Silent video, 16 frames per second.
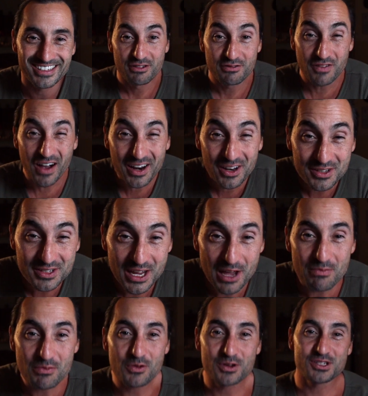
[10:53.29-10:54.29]
Final
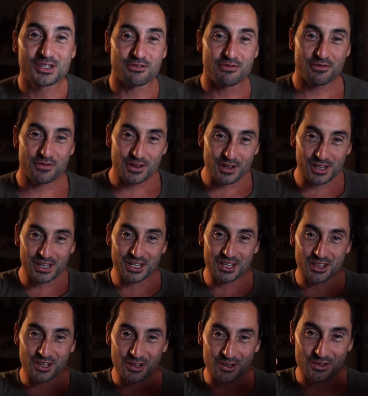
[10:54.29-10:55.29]
step was to fill
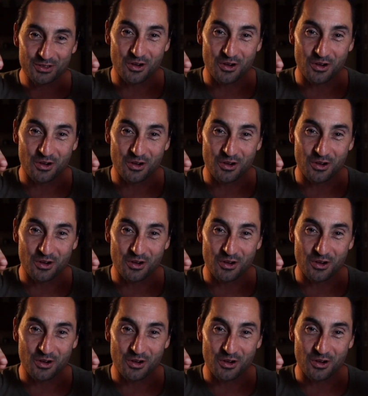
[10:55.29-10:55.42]
in those